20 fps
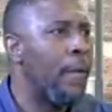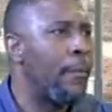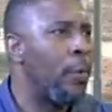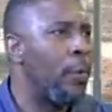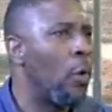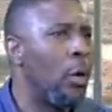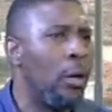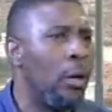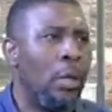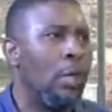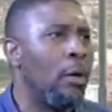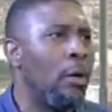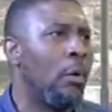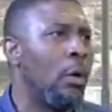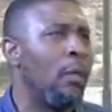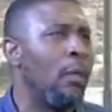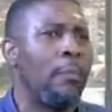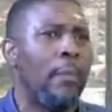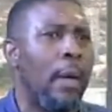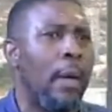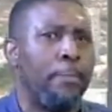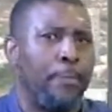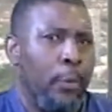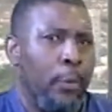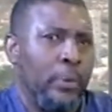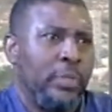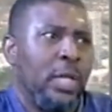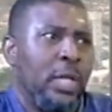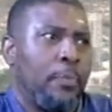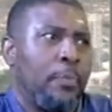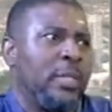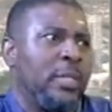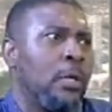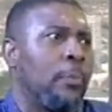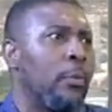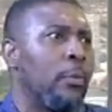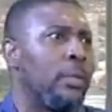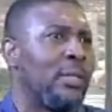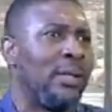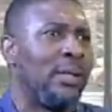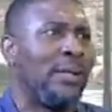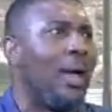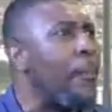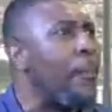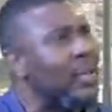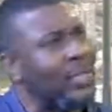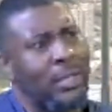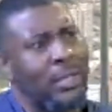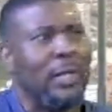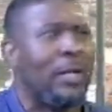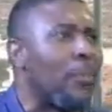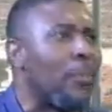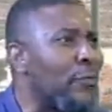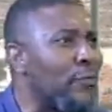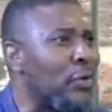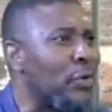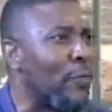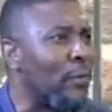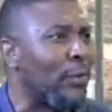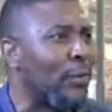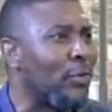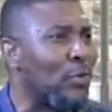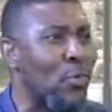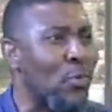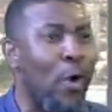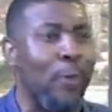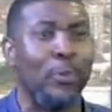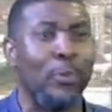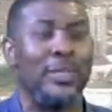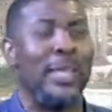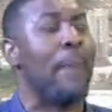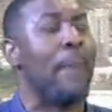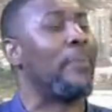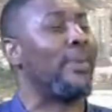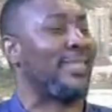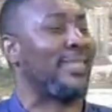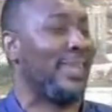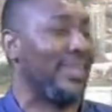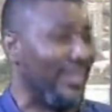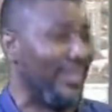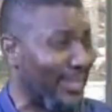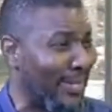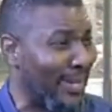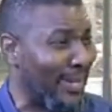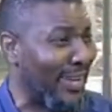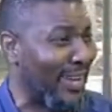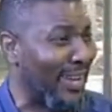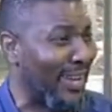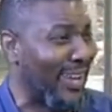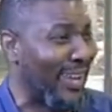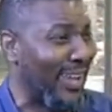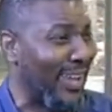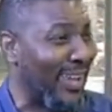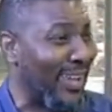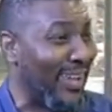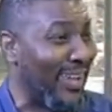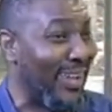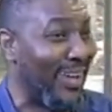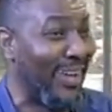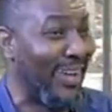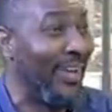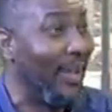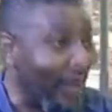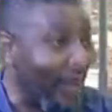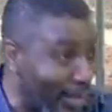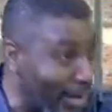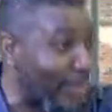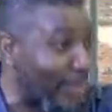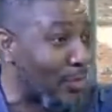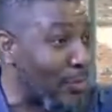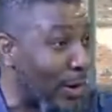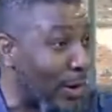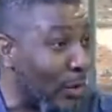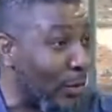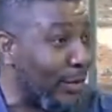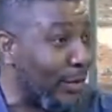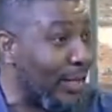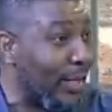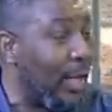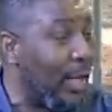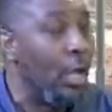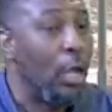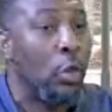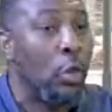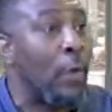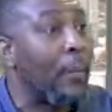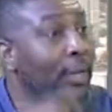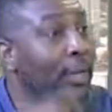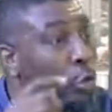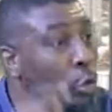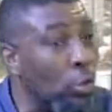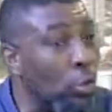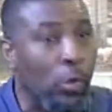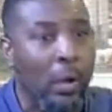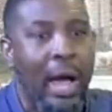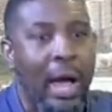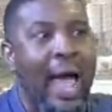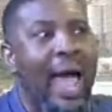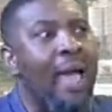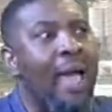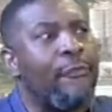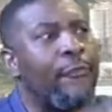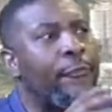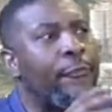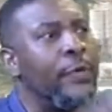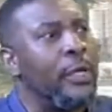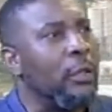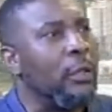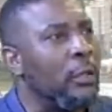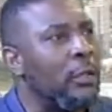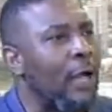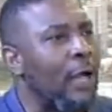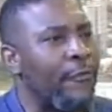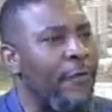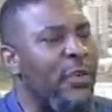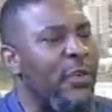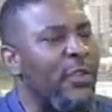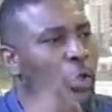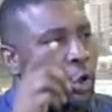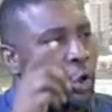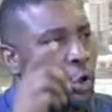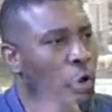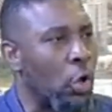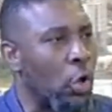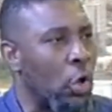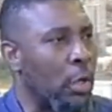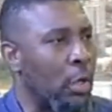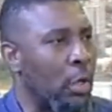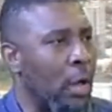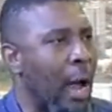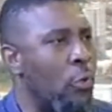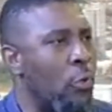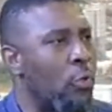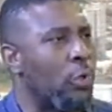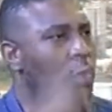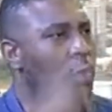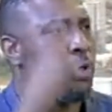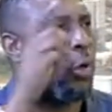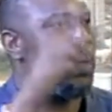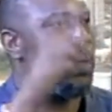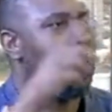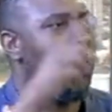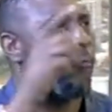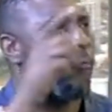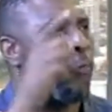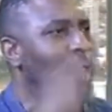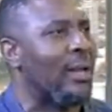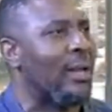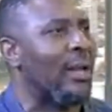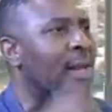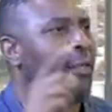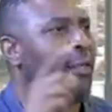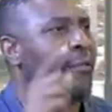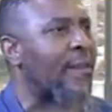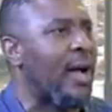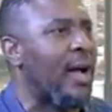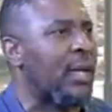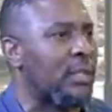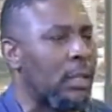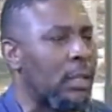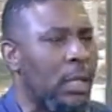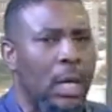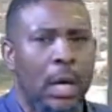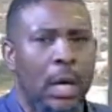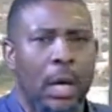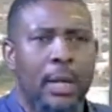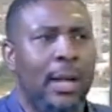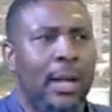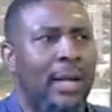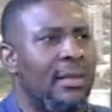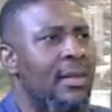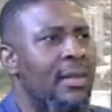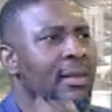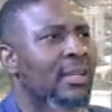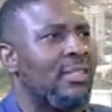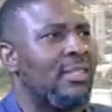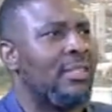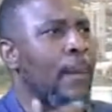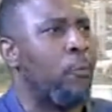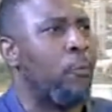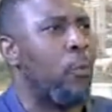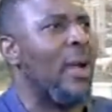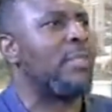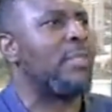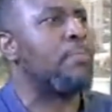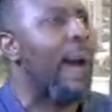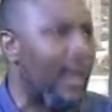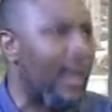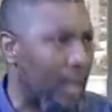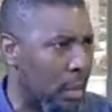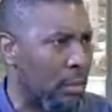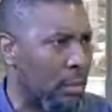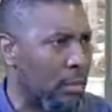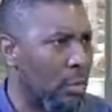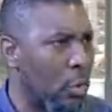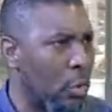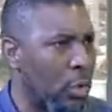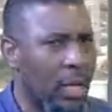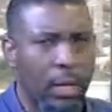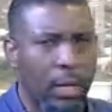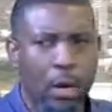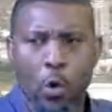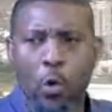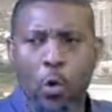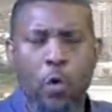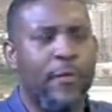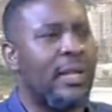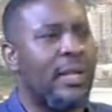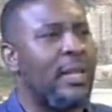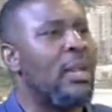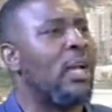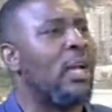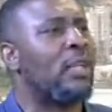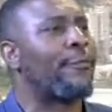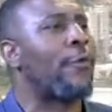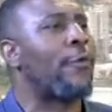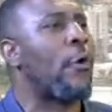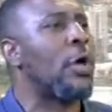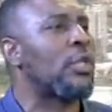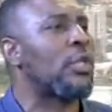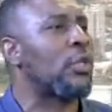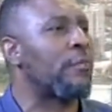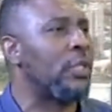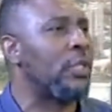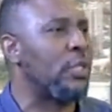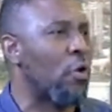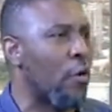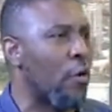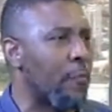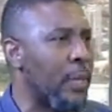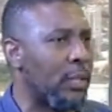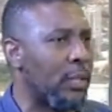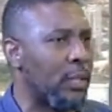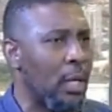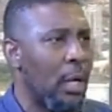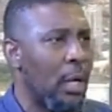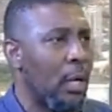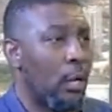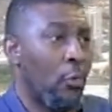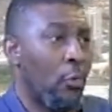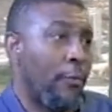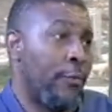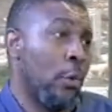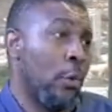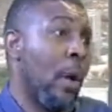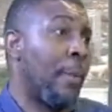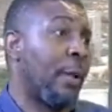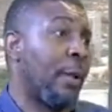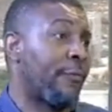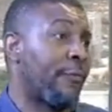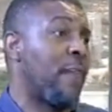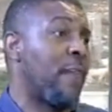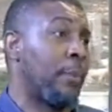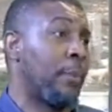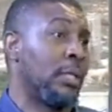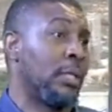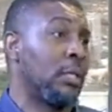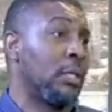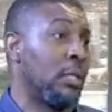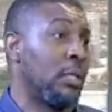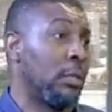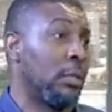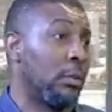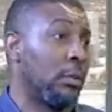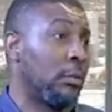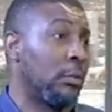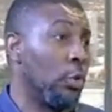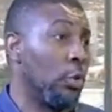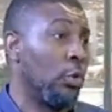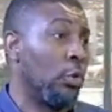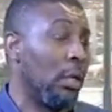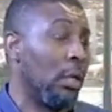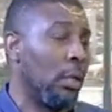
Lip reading: one of my proposals, personal proposals, that basic health provision fund should go up to 10%. That's number one. Number two, I feel that I would strongly advocate and advise that in a stepwise manner, okay, over the next 4 years of this government, roughly we're about 5%, isn't it? Usually.